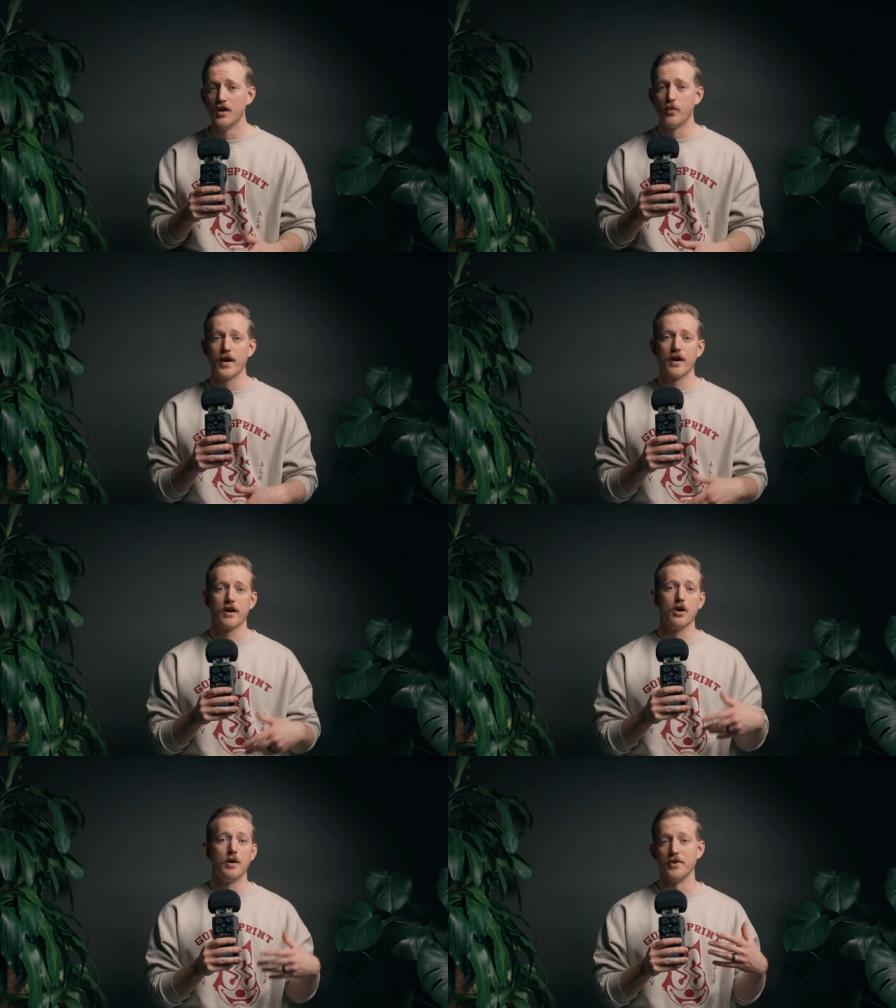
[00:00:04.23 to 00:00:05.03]

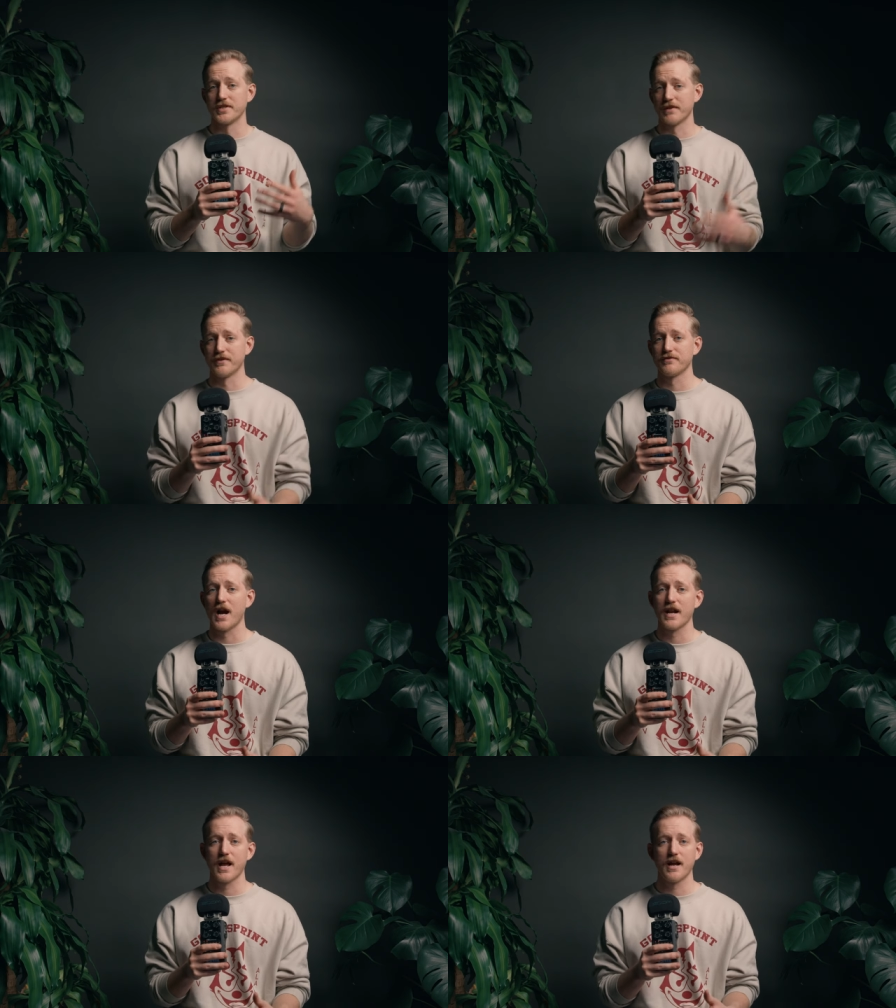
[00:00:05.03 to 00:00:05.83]
where almost every
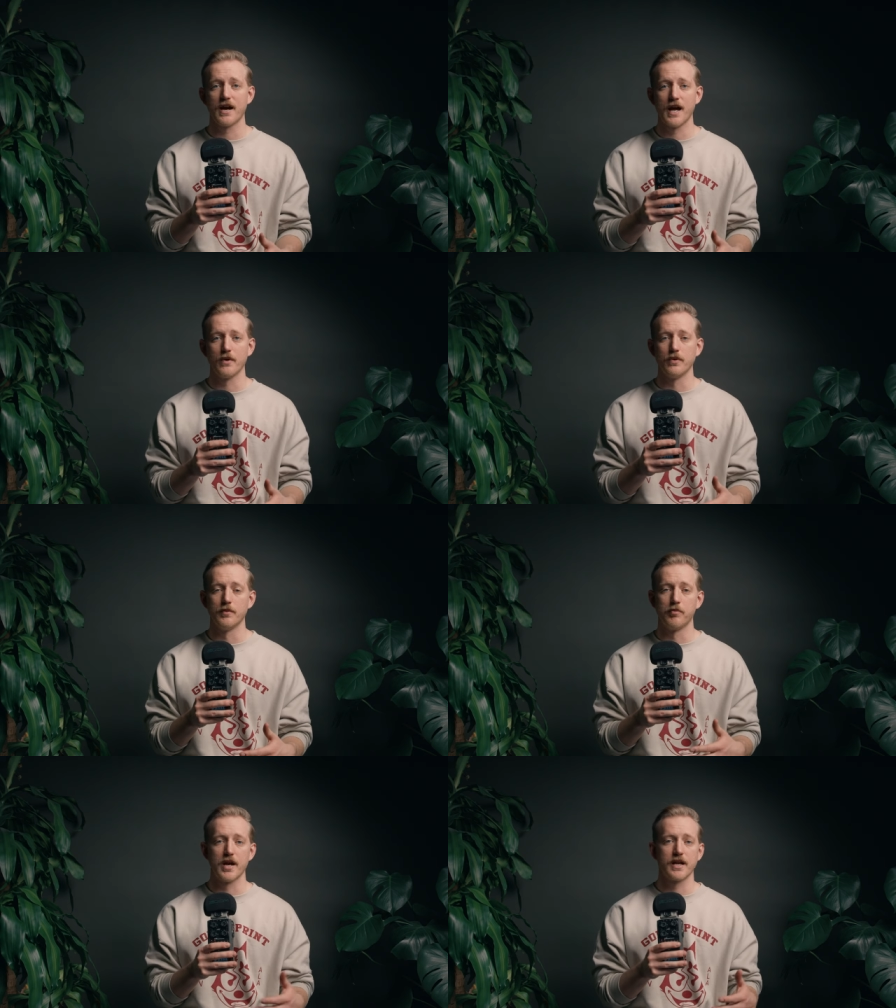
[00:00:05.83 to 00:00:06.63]
Friday I
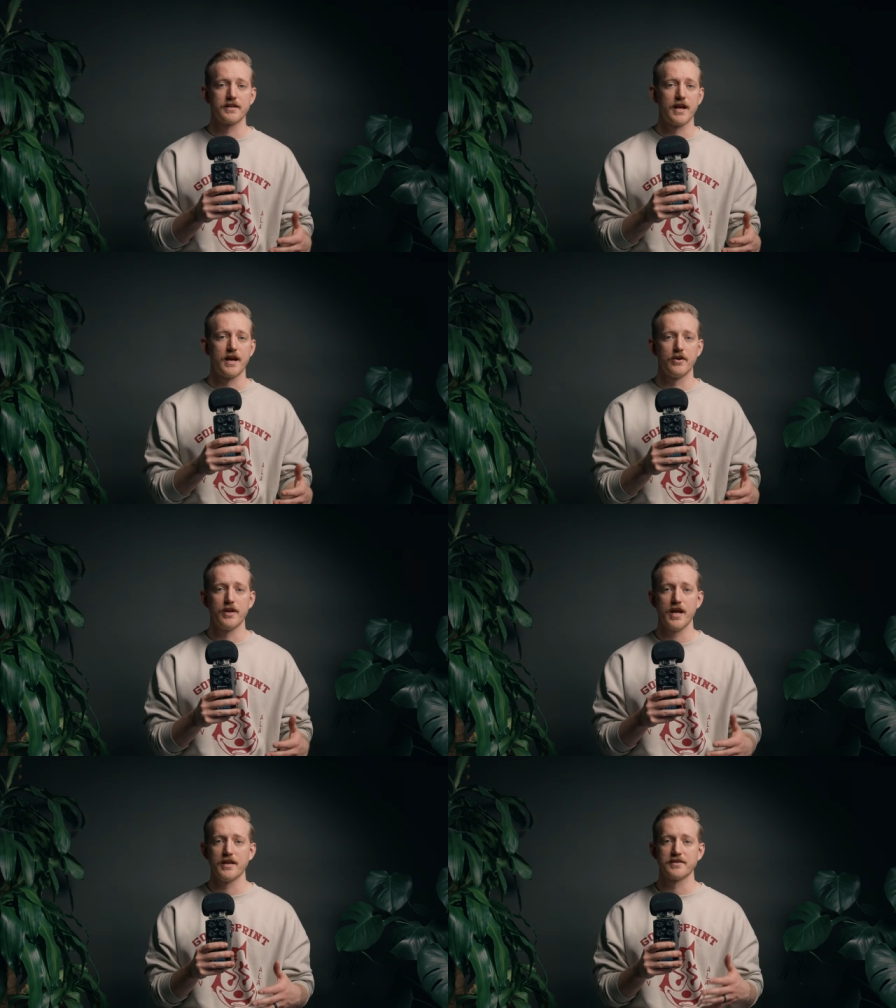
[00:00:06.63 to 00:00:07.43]
will break
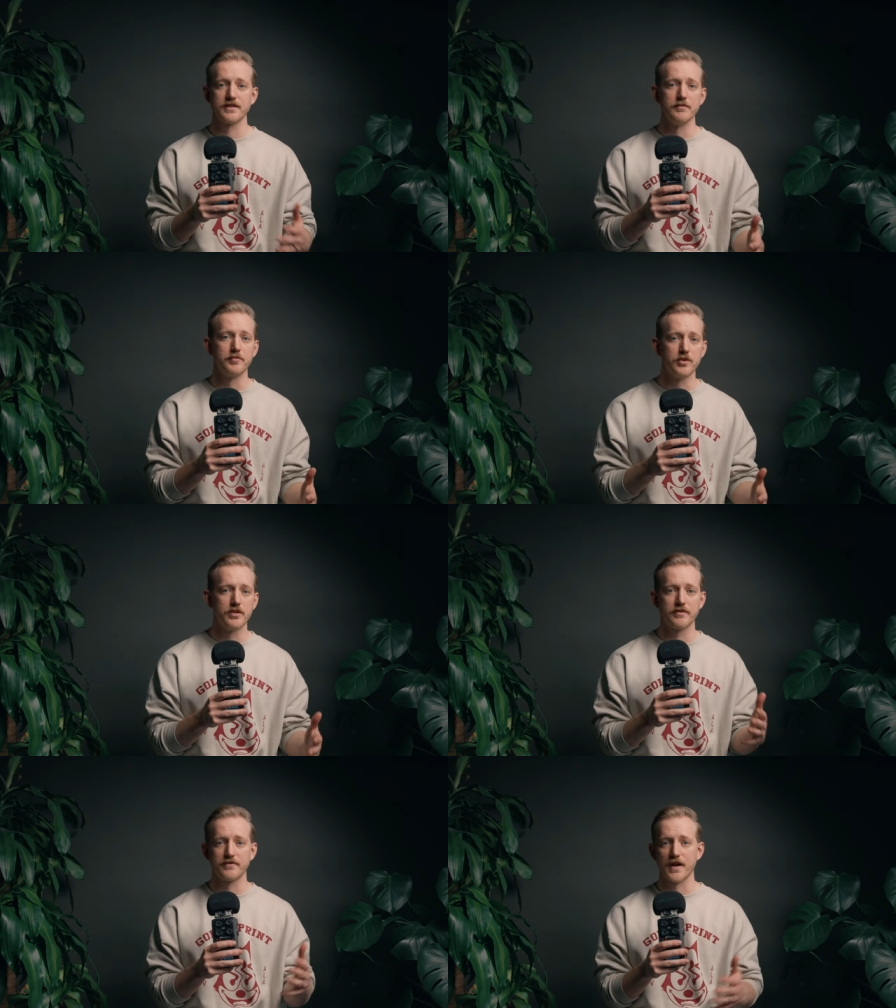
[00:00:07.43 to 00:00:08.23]
down a
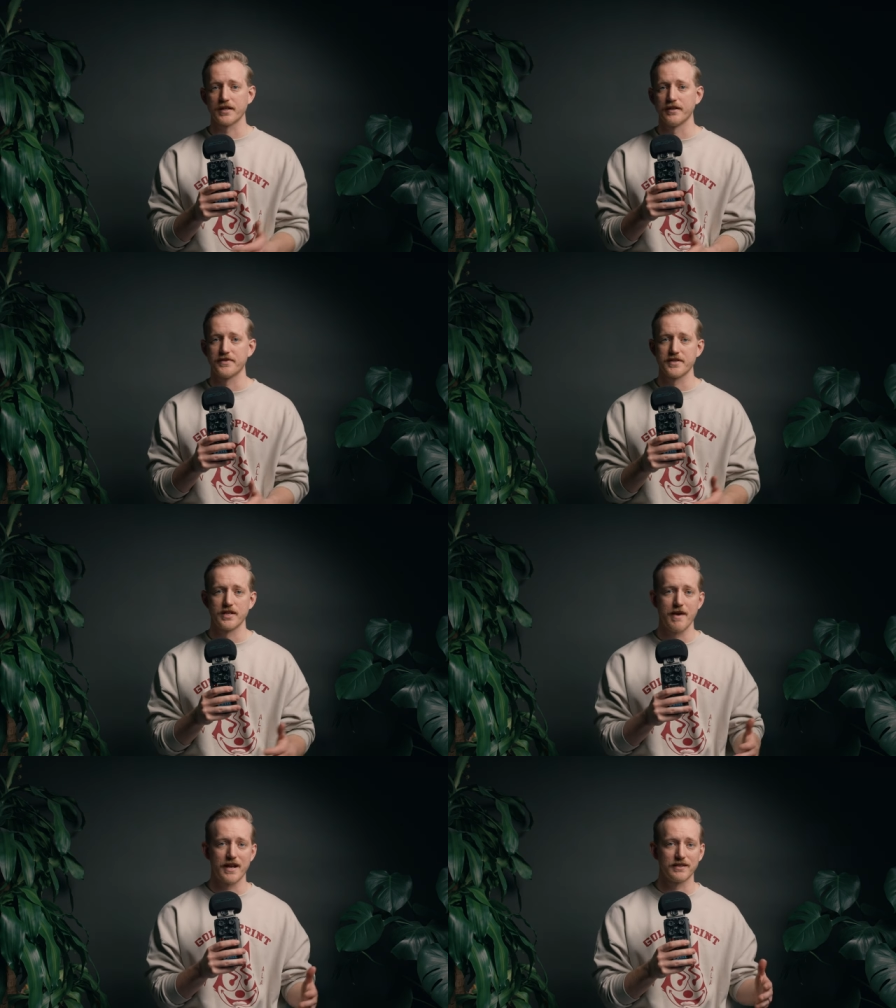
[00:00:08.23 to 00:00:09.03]
simple, effective
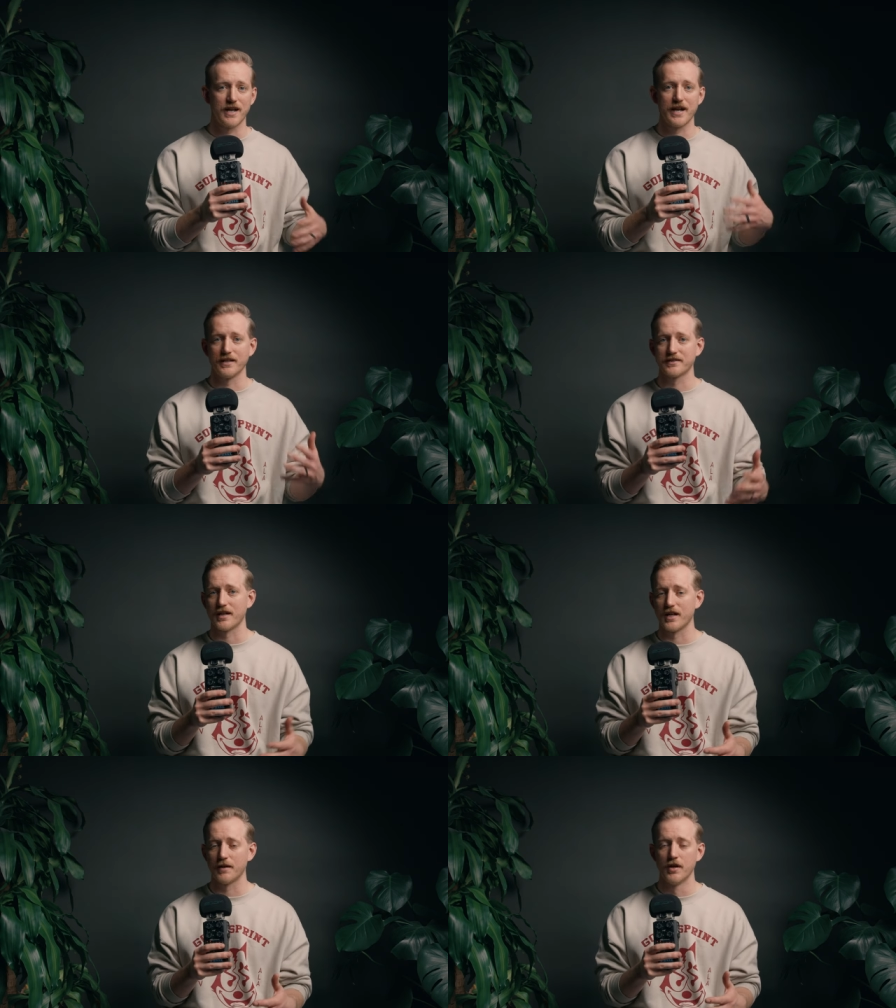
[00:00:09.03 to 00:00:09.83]
cinematic lighting
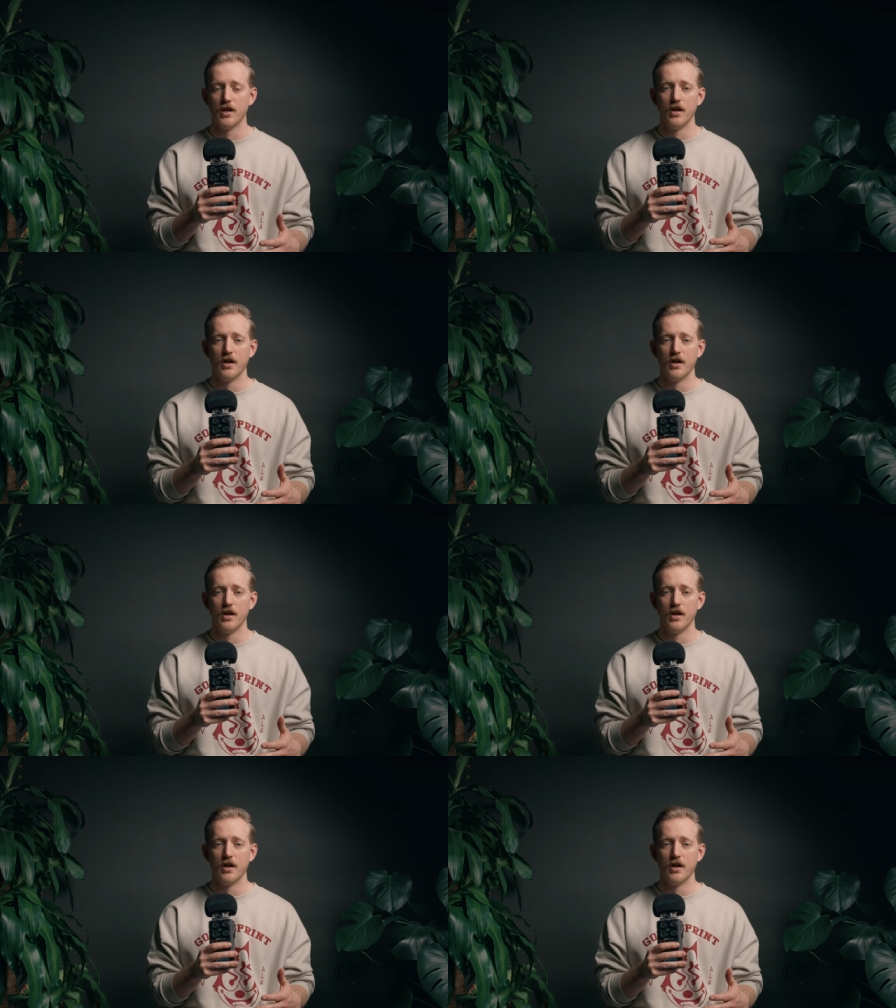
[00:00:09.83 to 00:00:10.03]
setup